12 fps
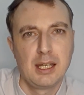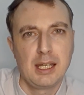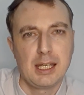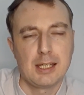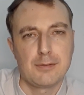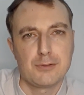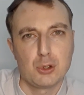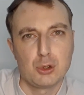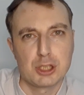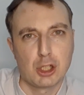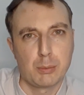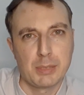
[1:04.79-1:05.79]
If you
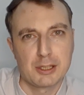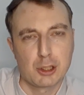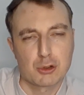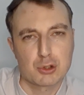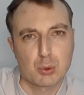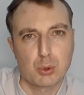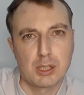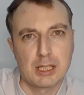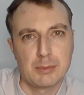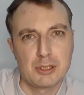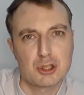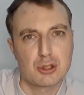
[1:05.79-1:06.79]
don't meet those
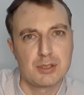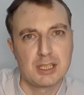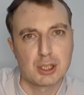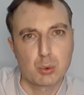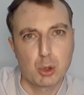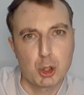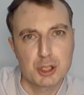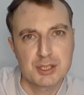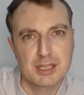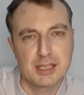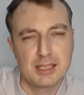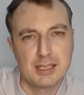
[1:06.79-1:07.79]
requirements, you'd need to
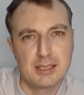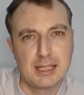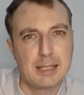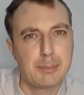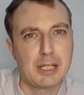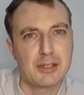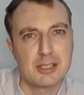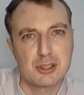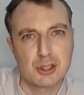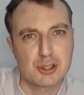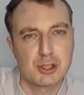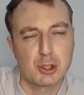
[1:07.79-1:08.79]
quarantine, but there's
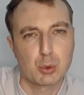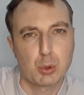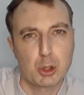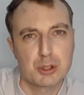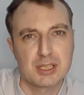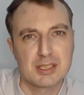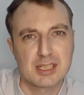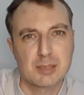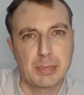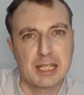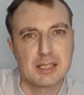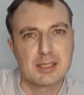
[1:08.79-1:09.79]
just no quarantine
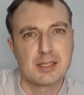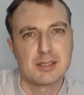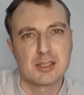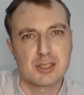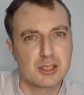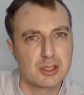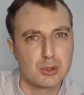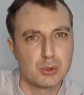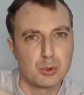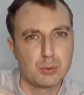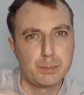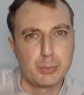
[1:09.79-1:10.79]
spaces. It's
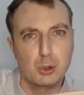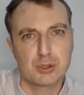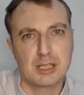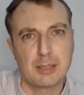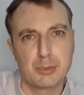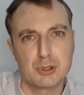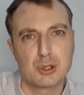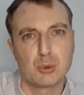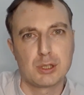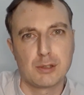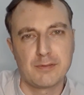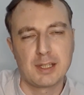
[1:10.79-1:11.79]
still booked up until
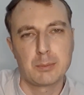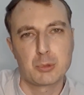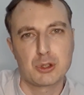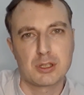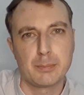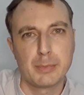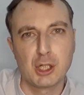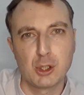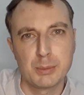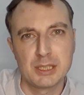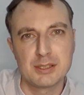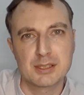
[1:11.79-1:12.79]
November at the
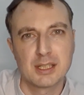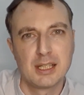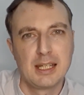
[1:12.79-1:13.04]
moment.